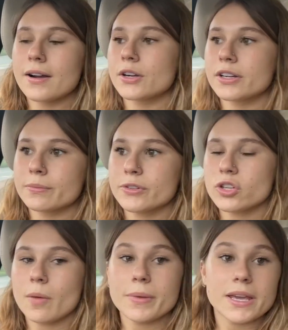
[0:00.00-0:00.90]
Christmas
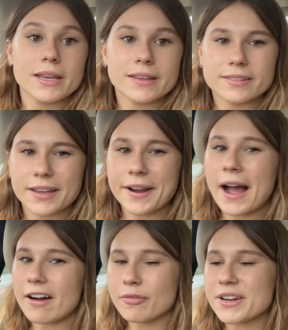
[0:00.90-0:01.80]
shopping is like
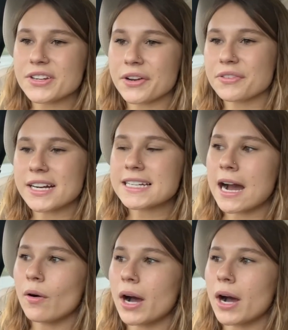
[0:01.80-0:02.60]
halfway done right now.